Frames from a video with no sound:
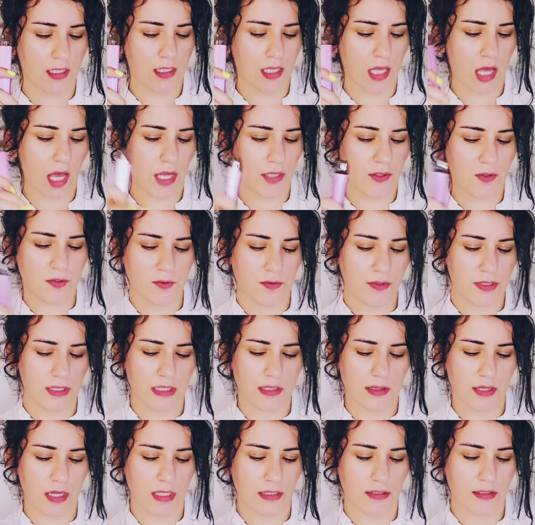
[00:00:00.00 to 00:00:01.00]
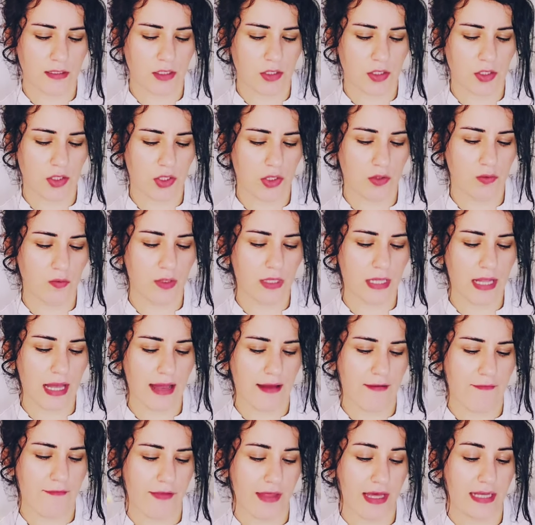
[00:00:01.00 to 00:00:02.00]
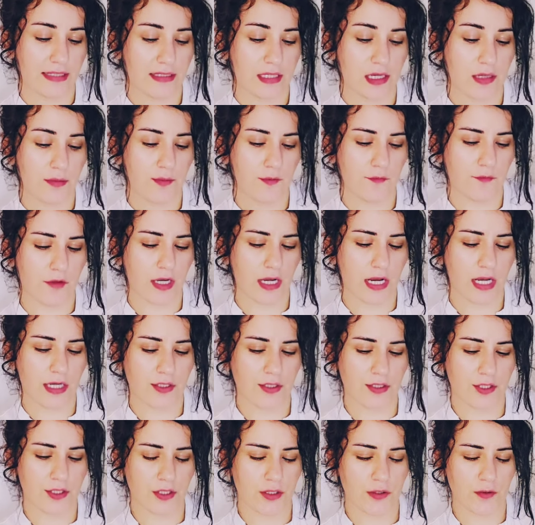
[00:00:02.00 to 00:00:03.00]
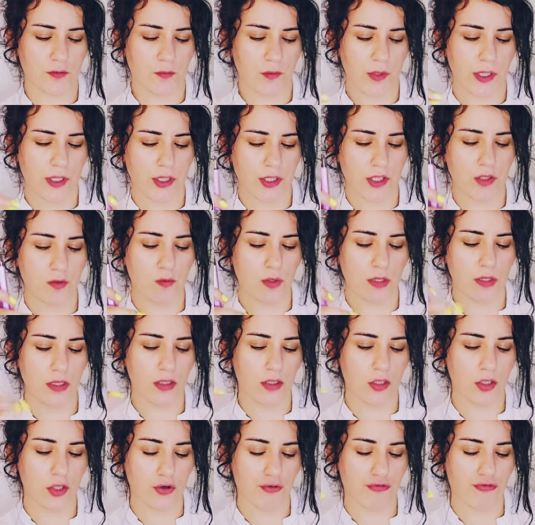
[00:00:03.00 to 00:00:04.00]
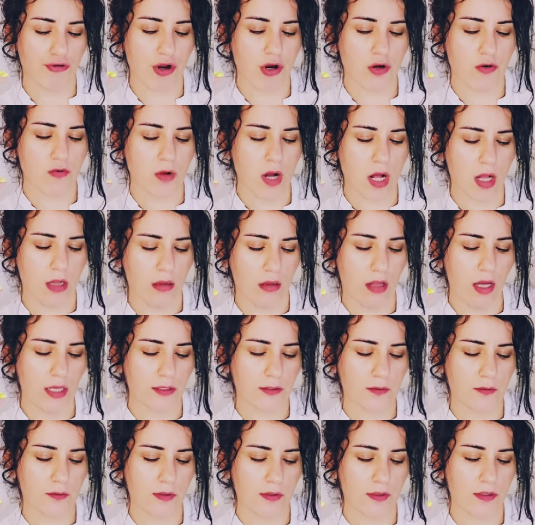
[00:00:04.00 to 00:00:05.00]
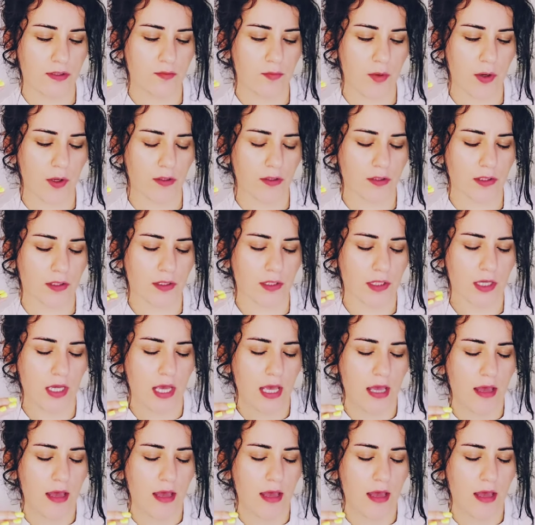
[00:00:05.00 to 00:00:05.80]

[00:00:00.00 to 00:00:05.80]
I do see that you will have that type of connection where you will grow a lot with this person.